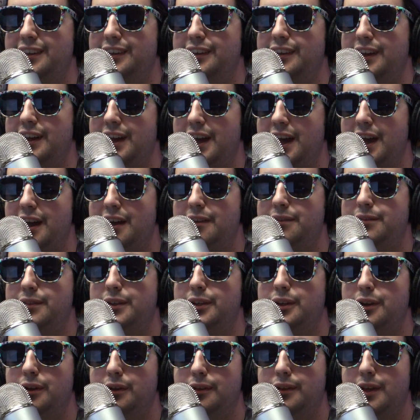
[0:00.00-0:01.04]
to have
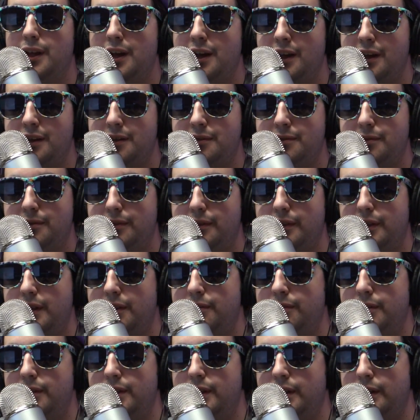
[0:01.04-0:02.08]
to go live
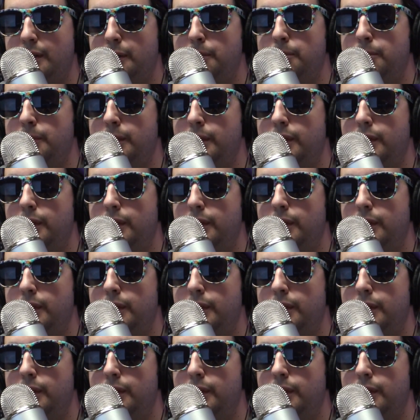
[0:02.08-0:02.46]
every time.